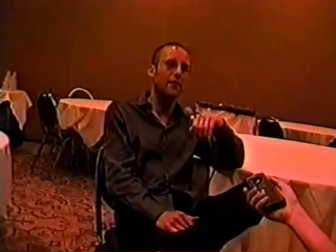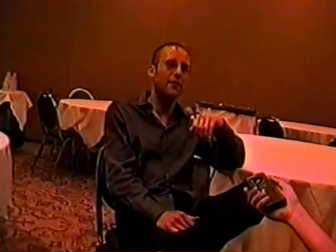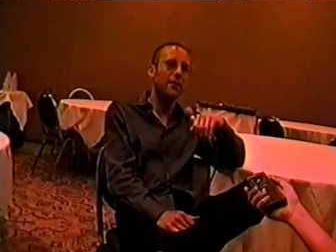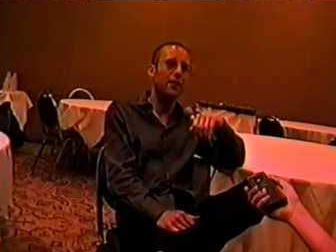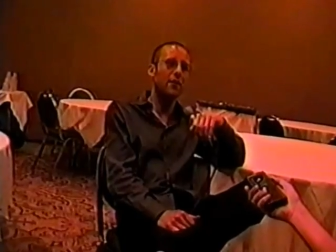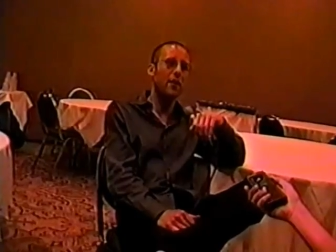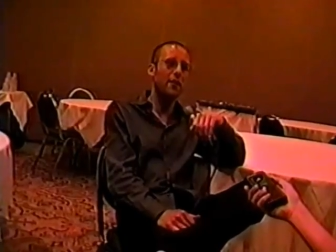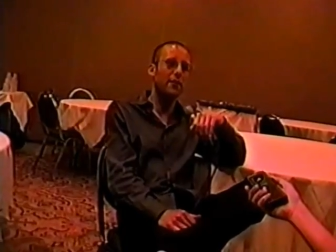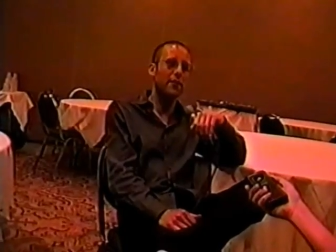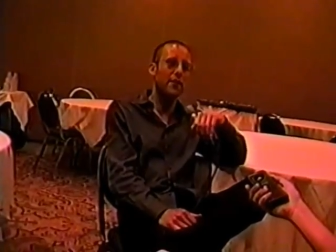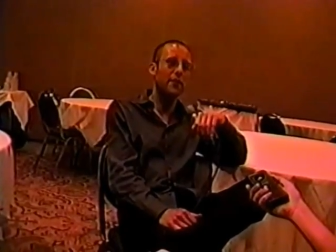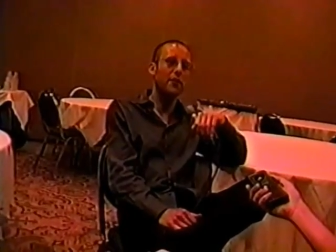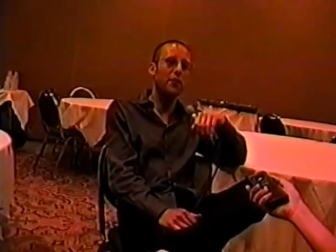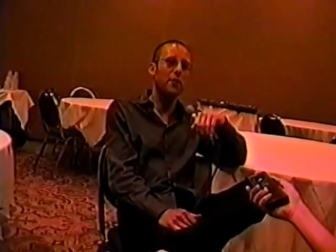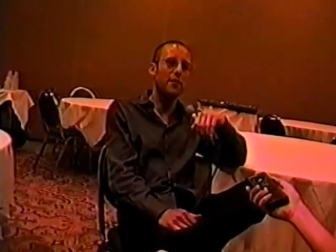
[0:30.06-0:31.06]
they know
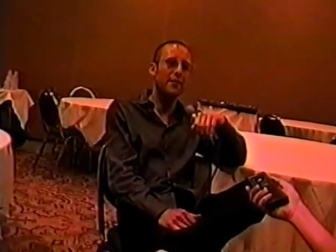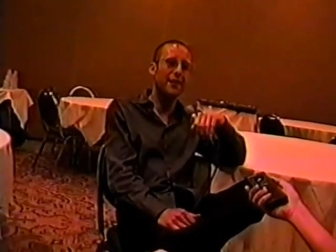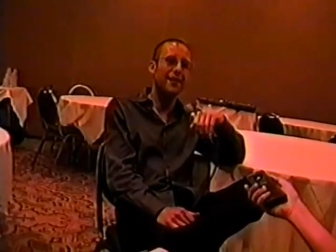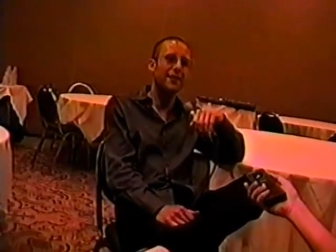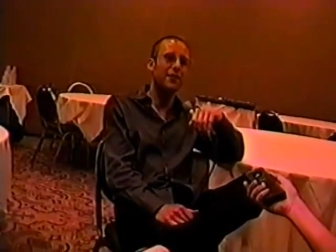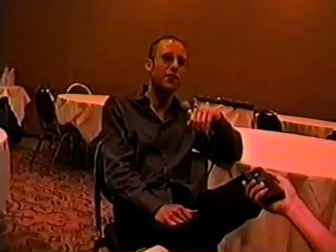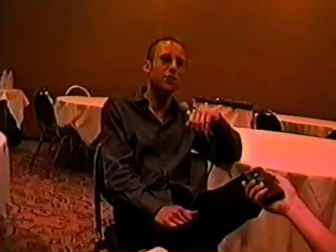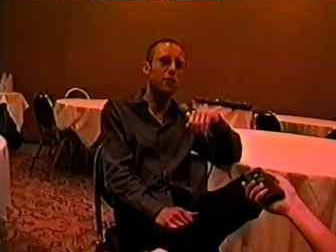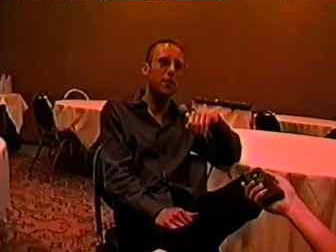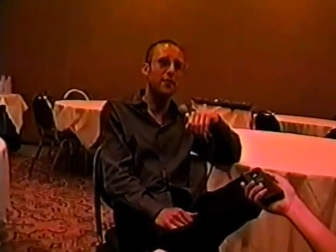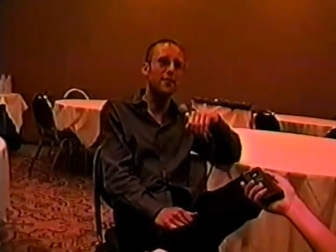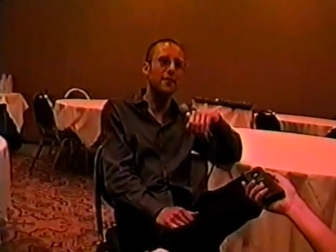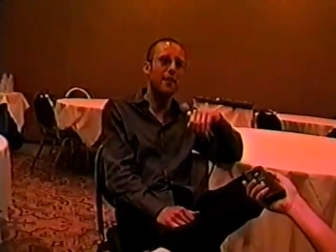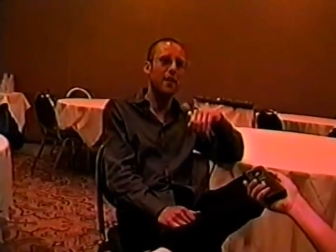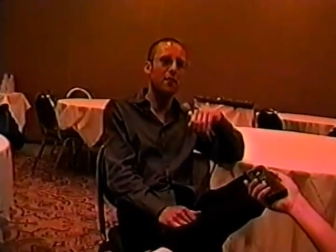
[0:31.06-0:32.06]
everything there is, and I just
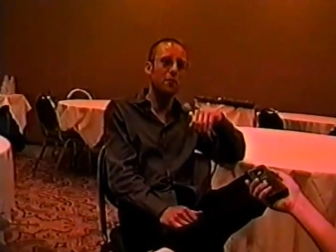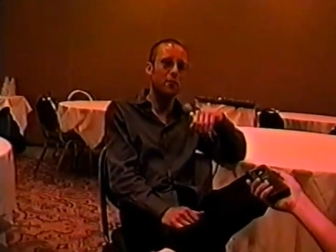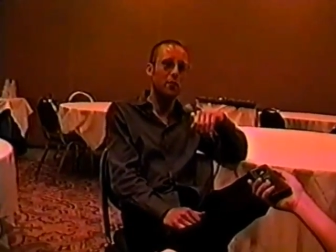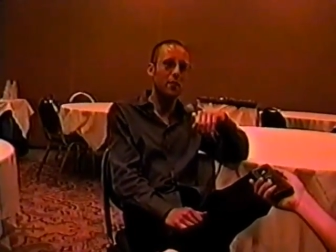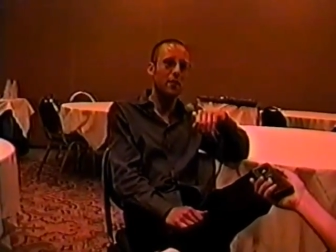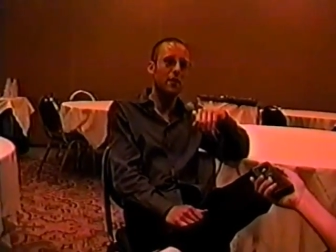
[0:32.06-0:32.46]
trust them.